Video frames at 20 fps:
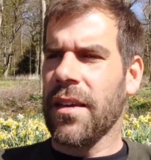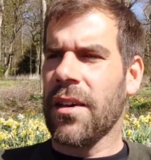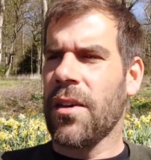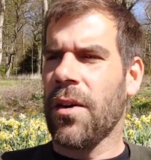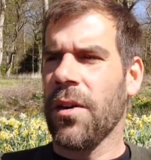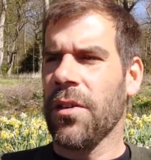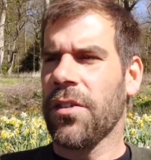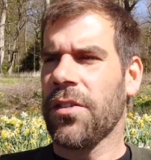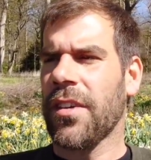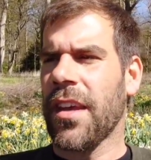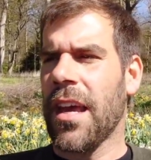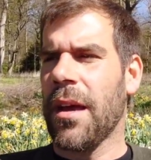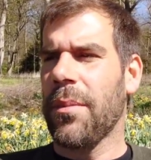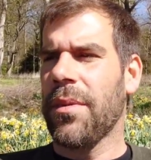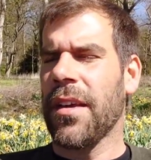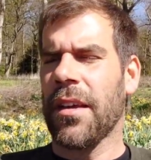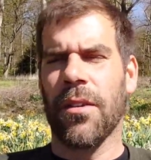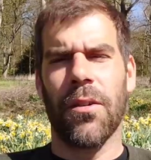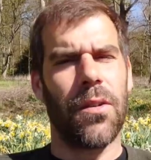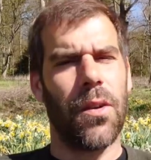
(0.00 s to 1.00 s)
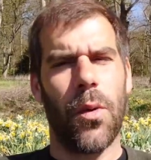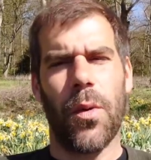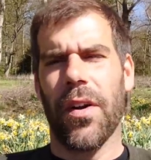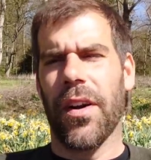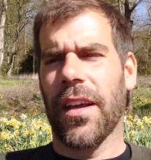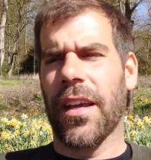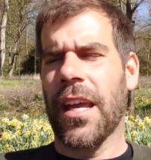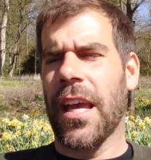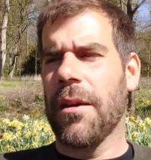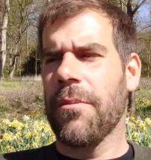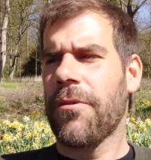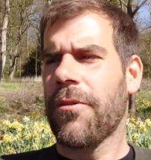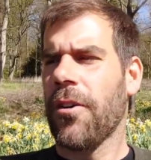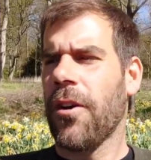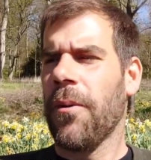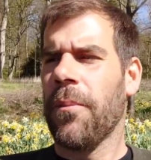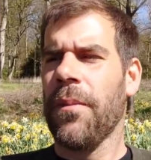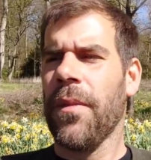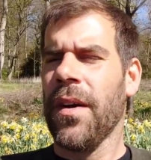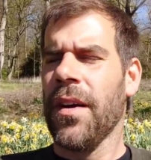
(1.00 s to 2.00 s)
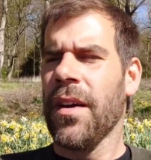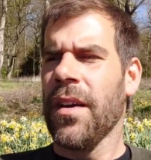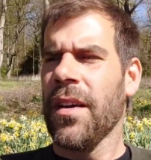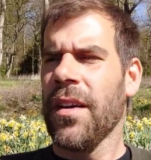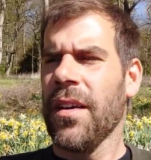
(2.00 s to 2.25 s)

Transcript: the concept. I don't know where it came from,